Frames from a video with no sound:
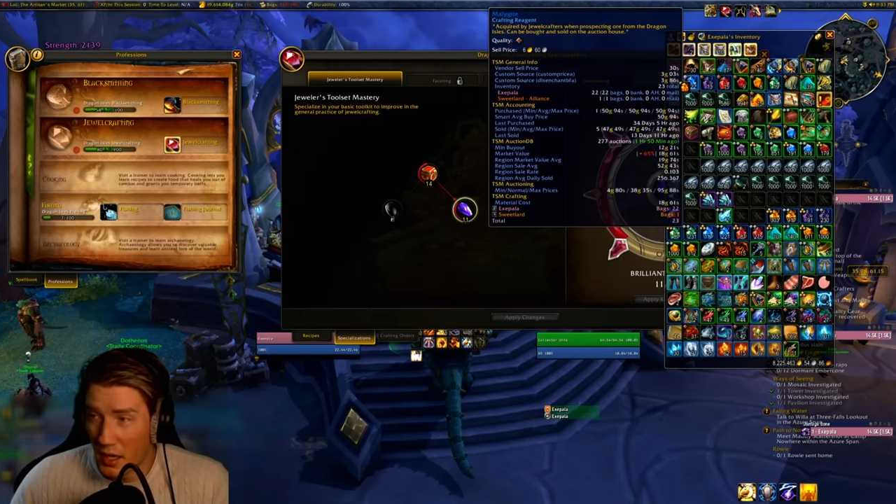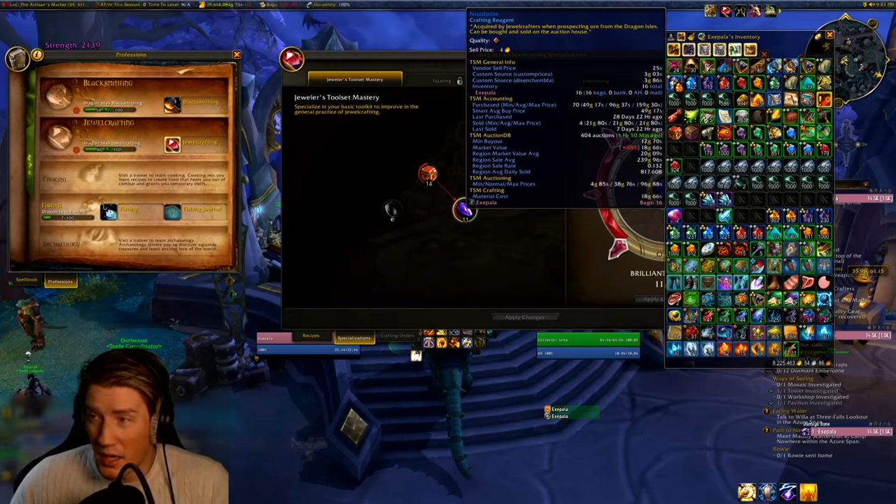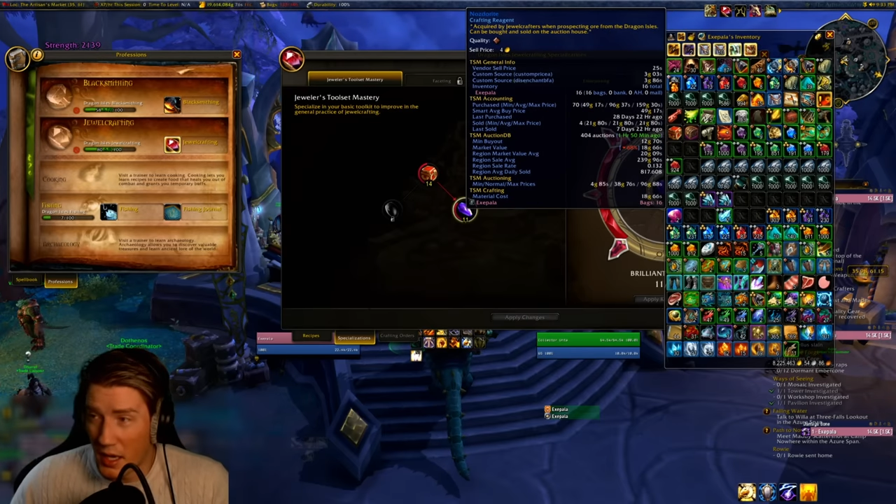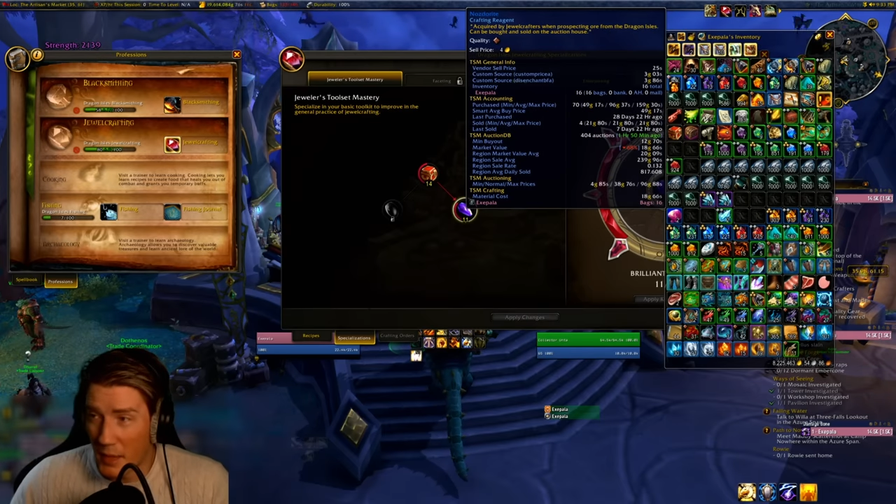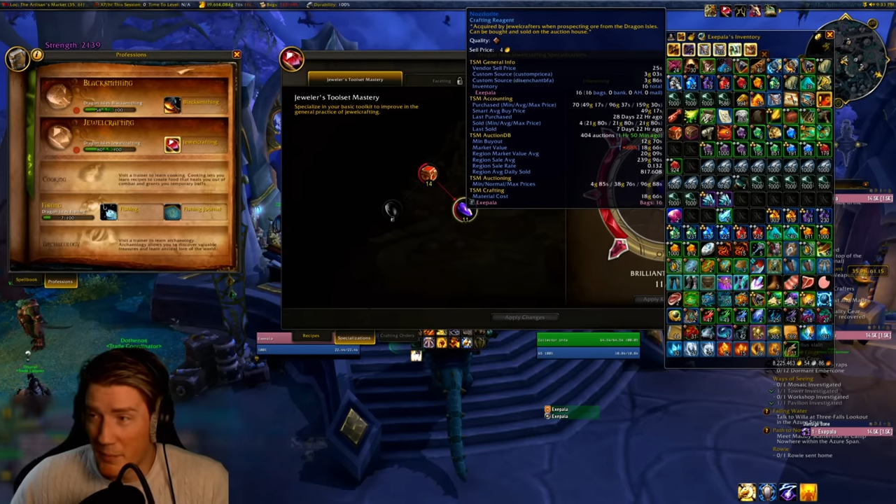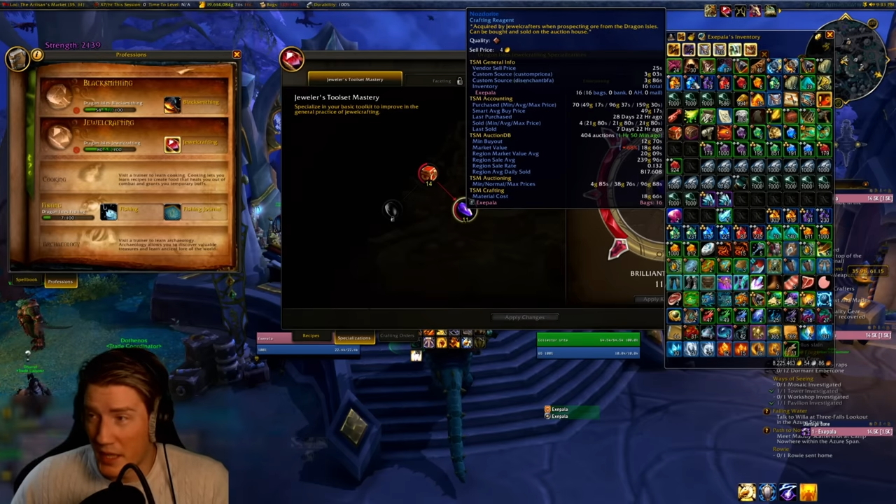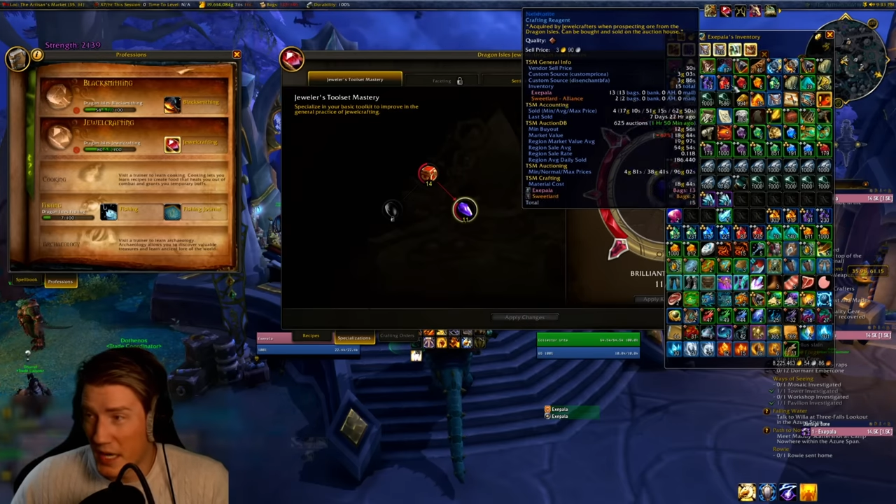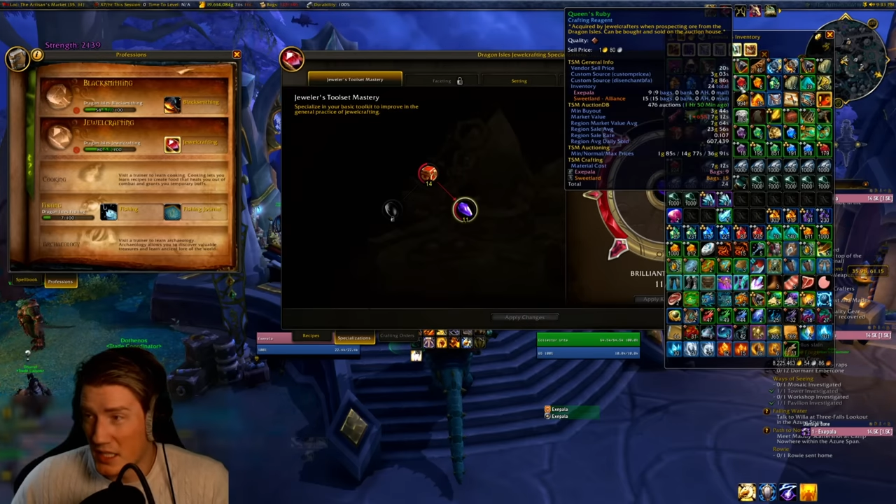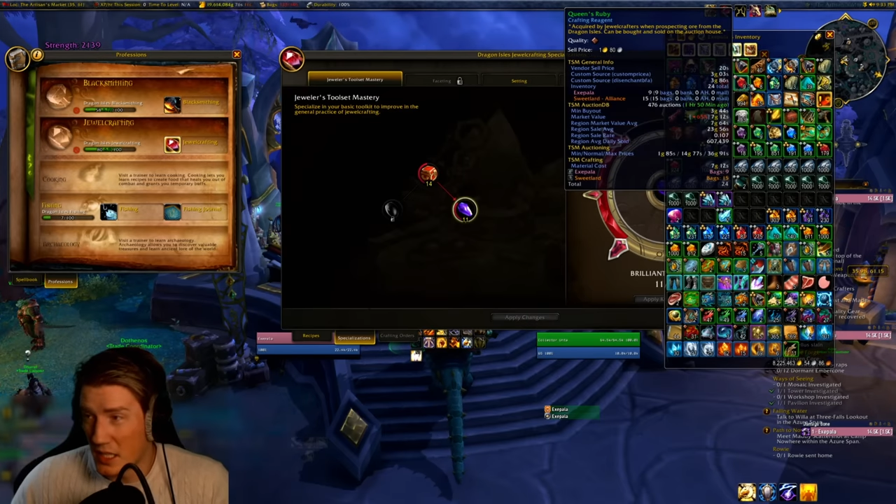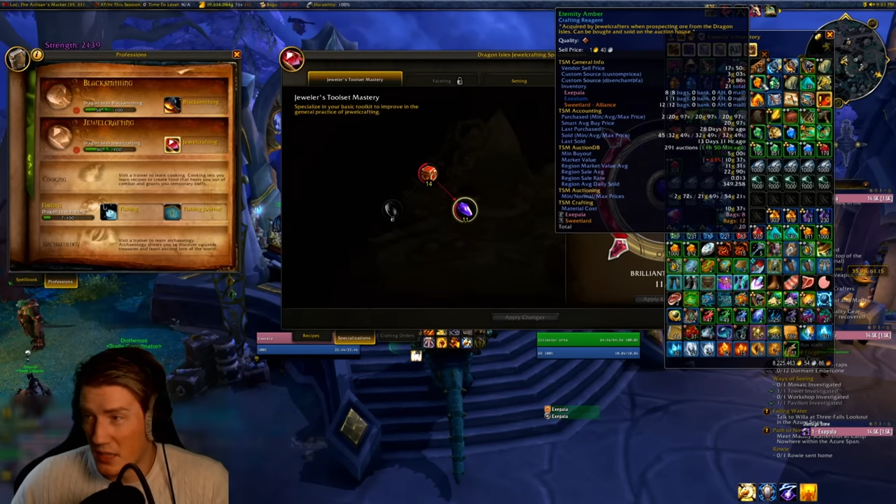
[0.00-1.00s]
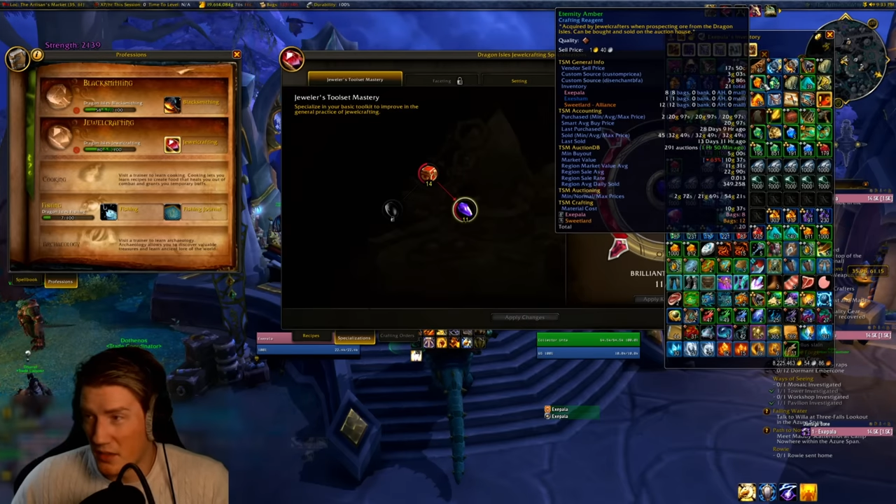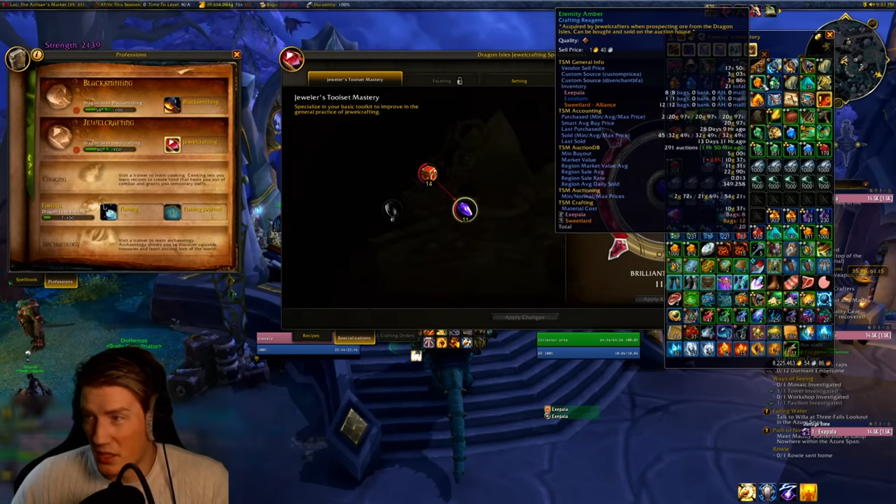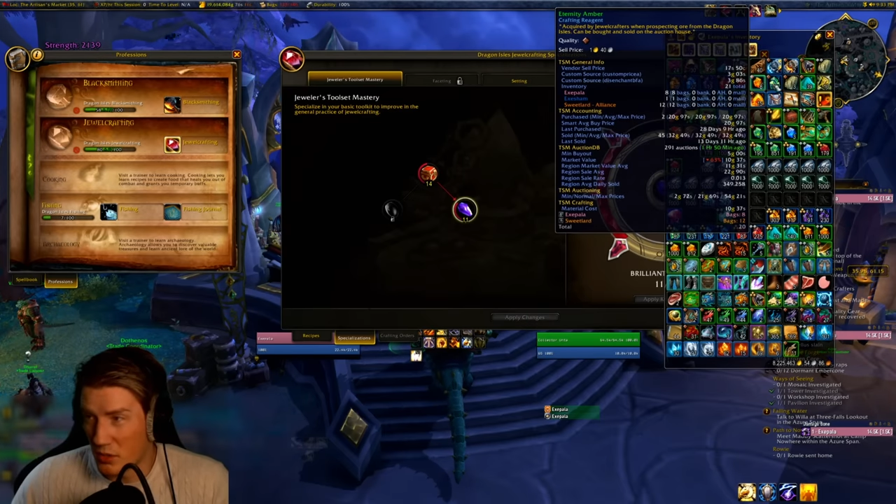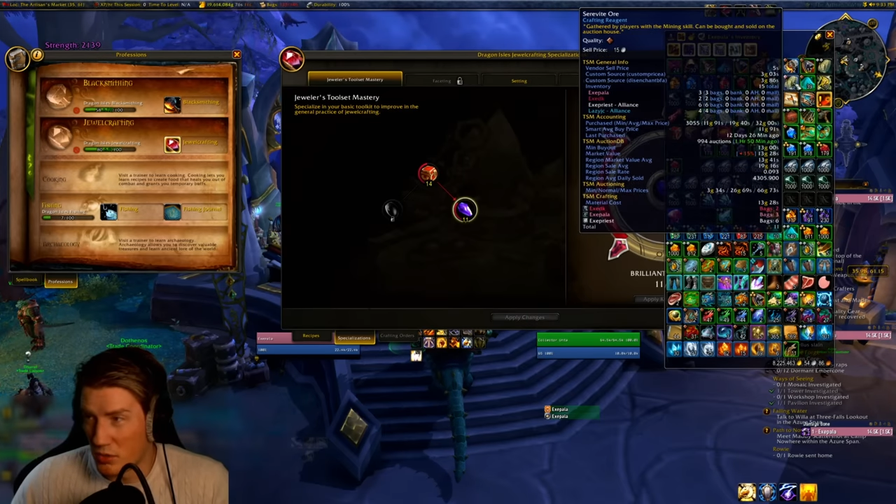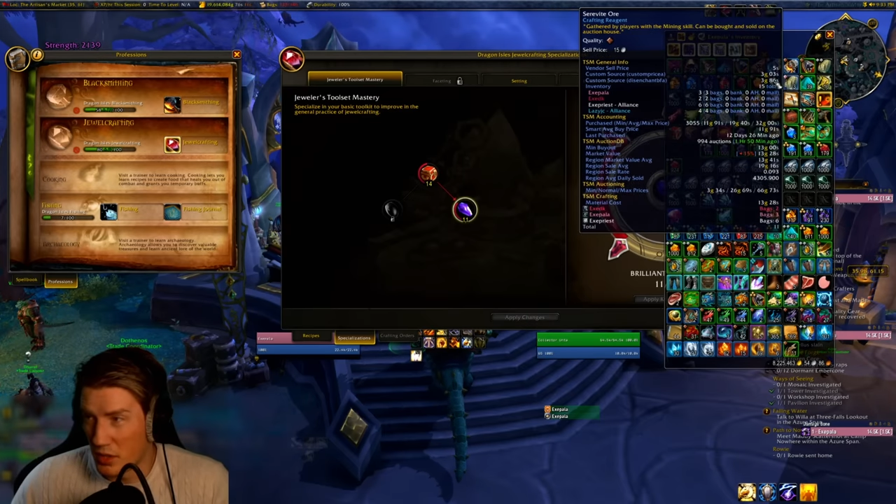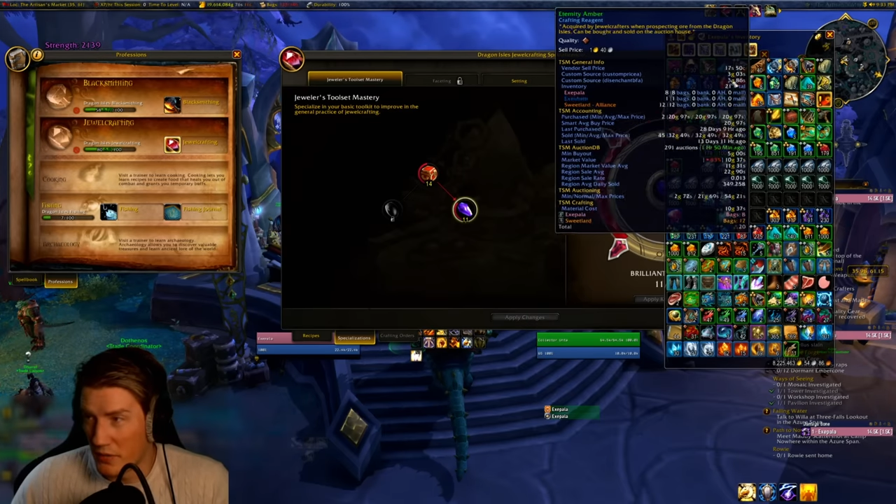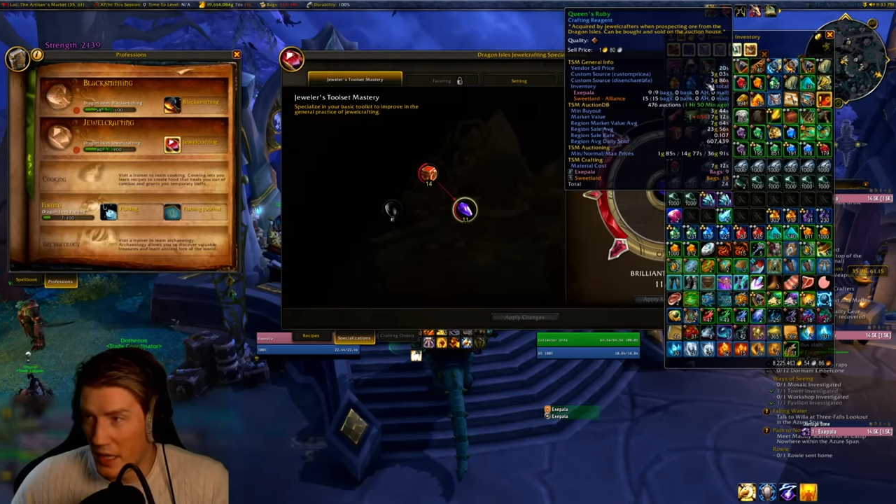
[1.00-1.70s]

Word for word: um, and actually I didn't include